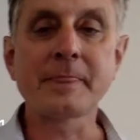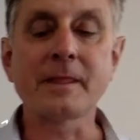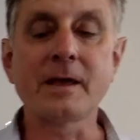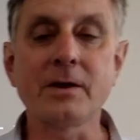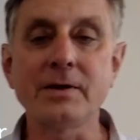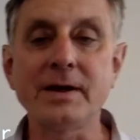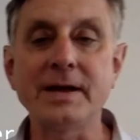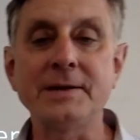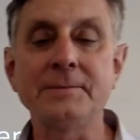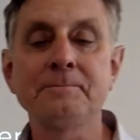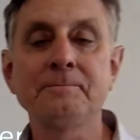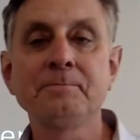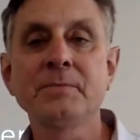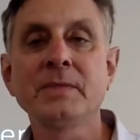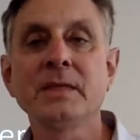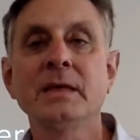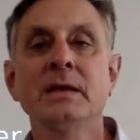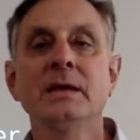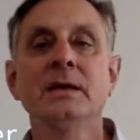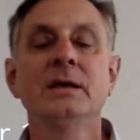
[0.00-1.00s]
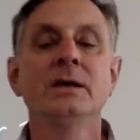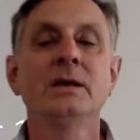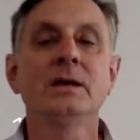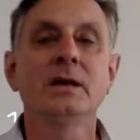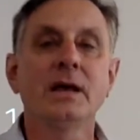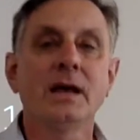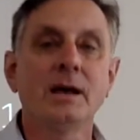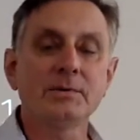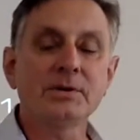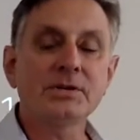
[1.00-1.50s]
All right,
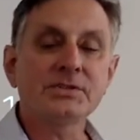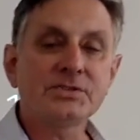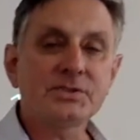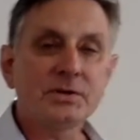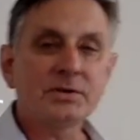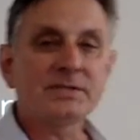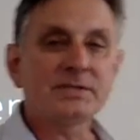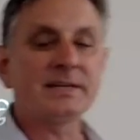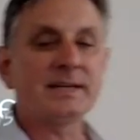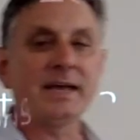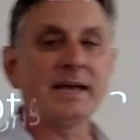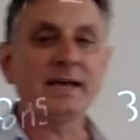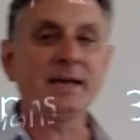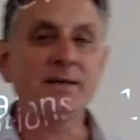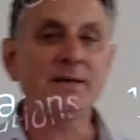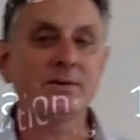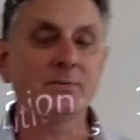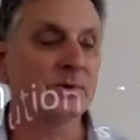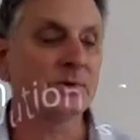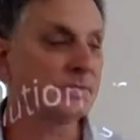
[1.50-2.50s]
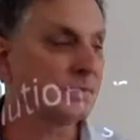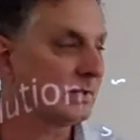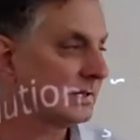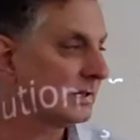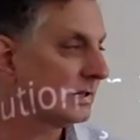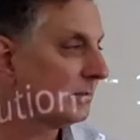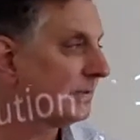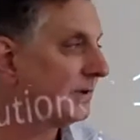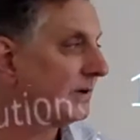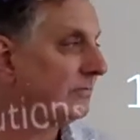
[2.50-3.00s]
I'm going to start today with a
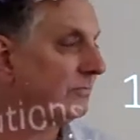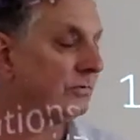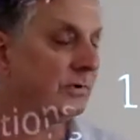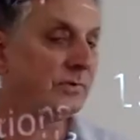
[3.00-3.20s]
little bit of